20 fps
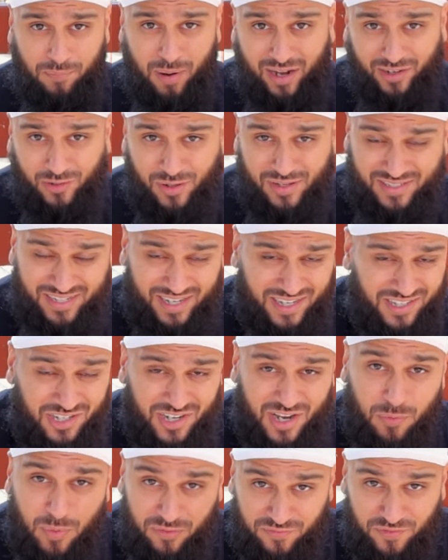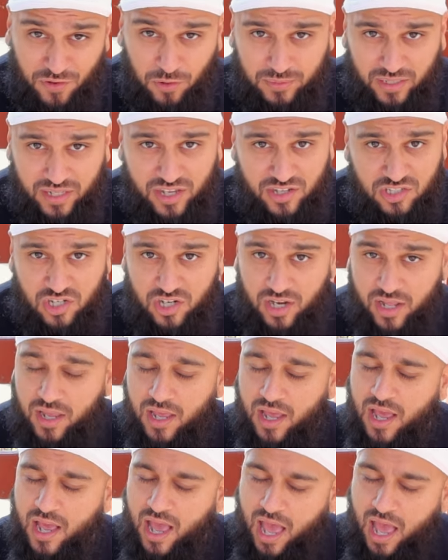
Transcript: podcast yesterday we filmed it yesterday